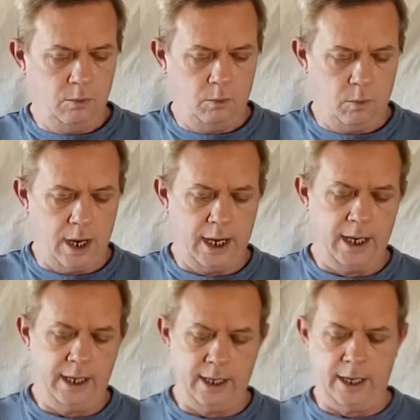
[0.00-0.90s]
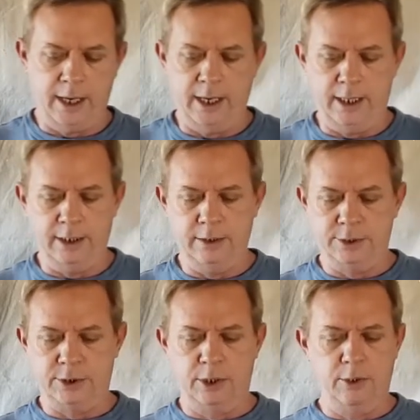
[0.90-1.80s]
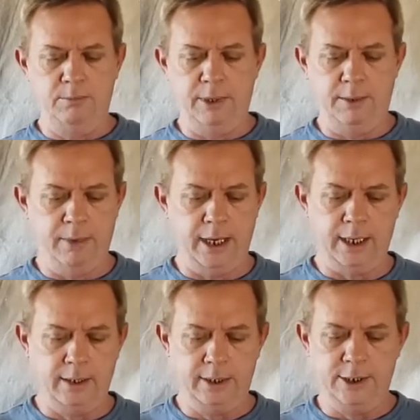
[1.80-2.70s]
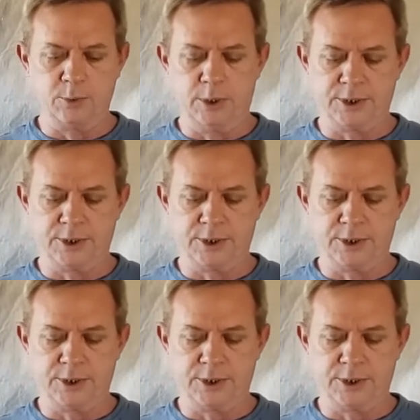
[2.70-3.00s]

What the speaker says: why I showed me making these with a